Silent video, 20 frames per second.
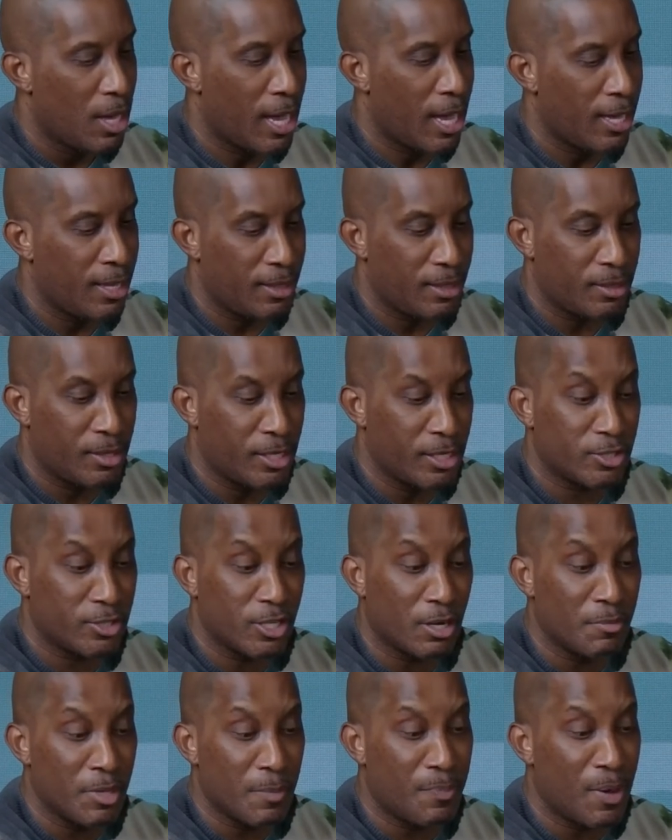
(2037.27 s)
Yeah. And this is
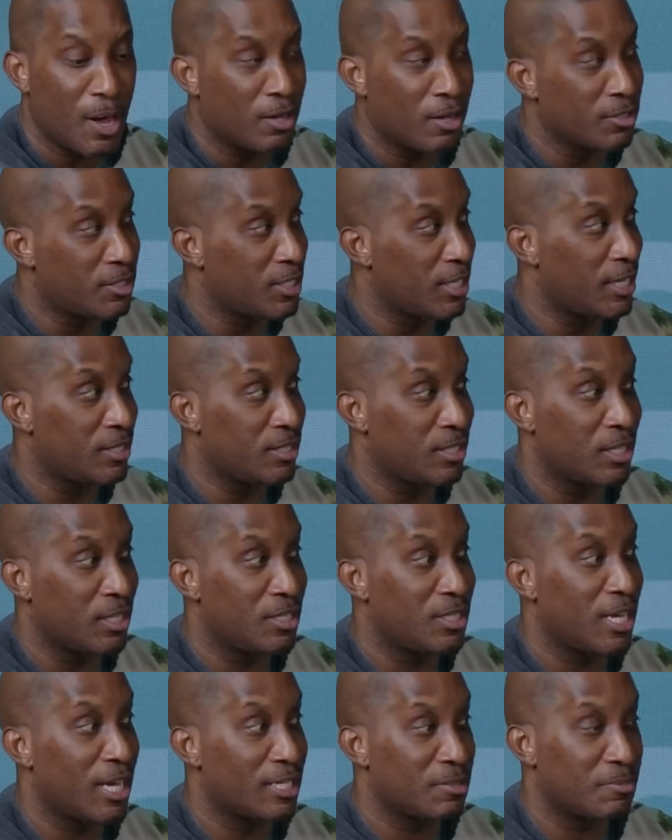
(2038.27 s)
something that Paul says in the
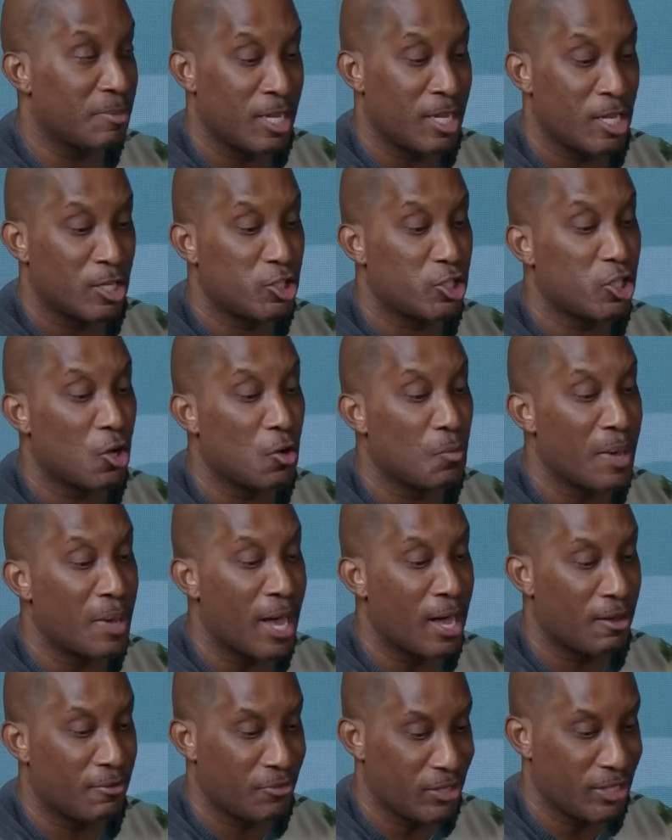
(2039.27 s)
text, man, is so
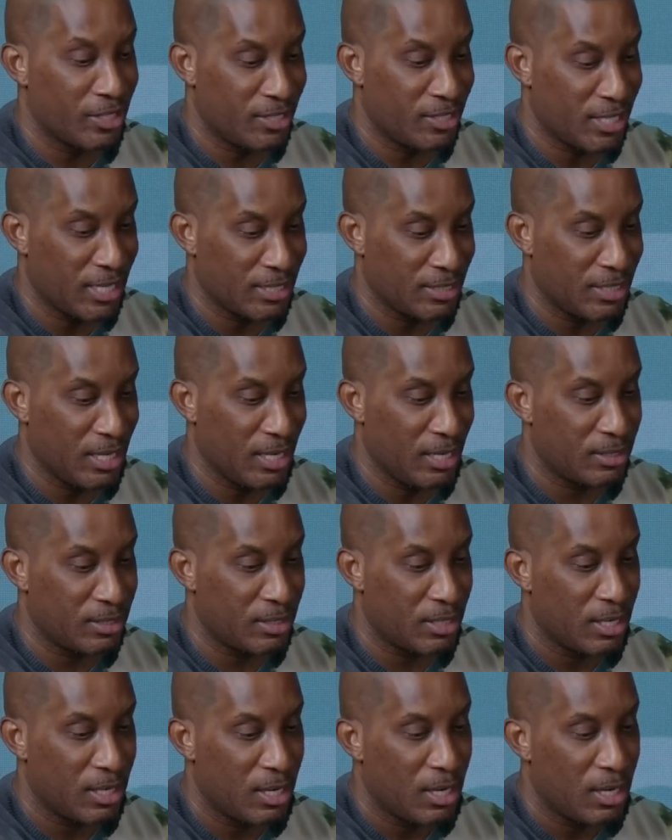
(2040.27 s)
powerful. He says this.